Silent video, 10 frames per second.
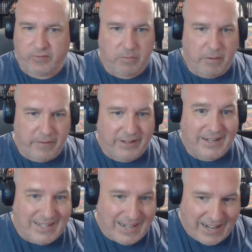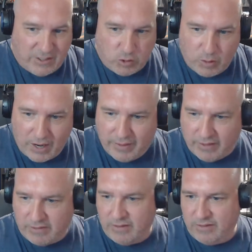In fact, let's try
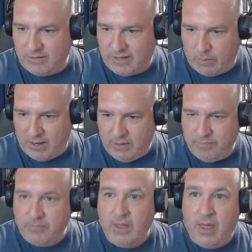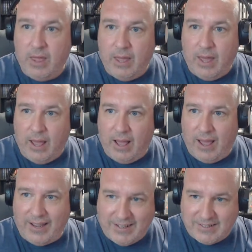this. Can we?
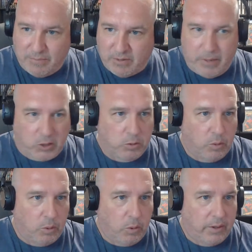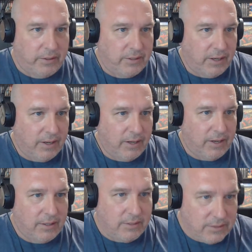I got something special going on.
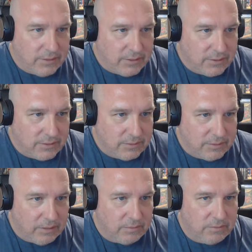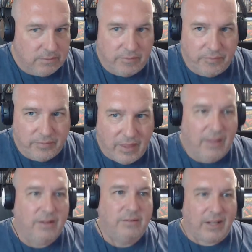Well,
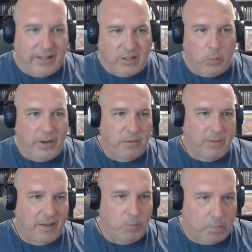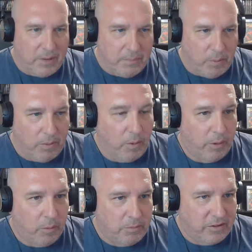I'd like to wait till we get more people,
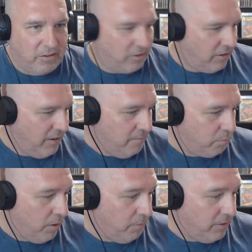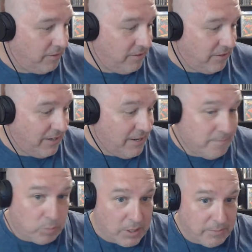although this is an
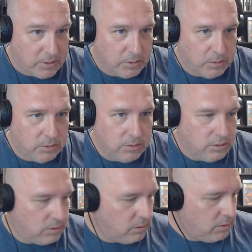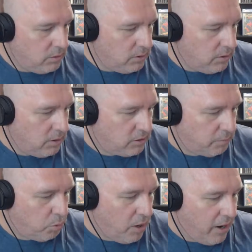impromptu
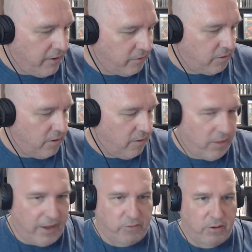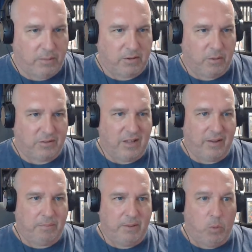surprise live stream, so it's not
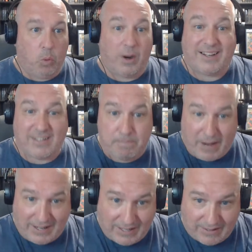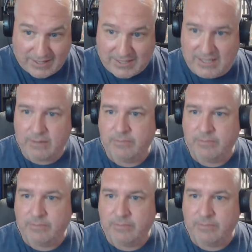like people were expecting this.